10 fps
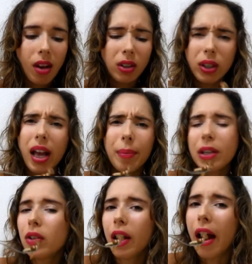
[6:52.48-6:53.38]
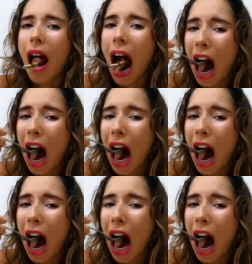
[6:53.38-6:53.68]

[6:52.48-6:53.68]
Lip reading: So yeah, I might do that.